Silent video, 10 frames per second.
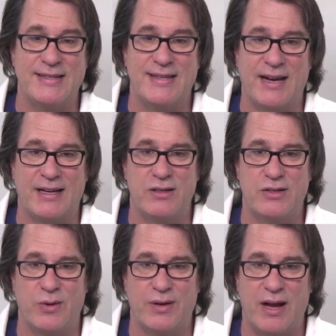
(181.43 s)
seconds,
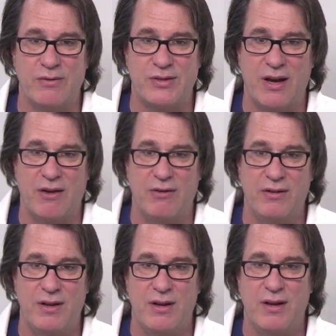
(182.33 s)
so it counts down.
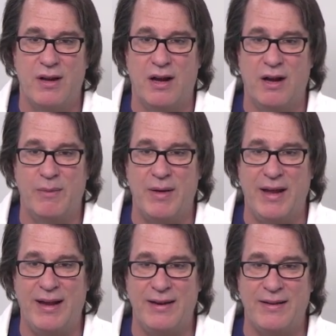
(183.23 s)

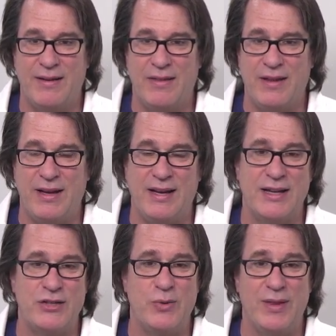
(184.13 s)
And the
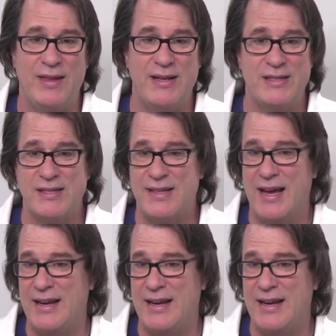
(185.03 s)
issue with this is that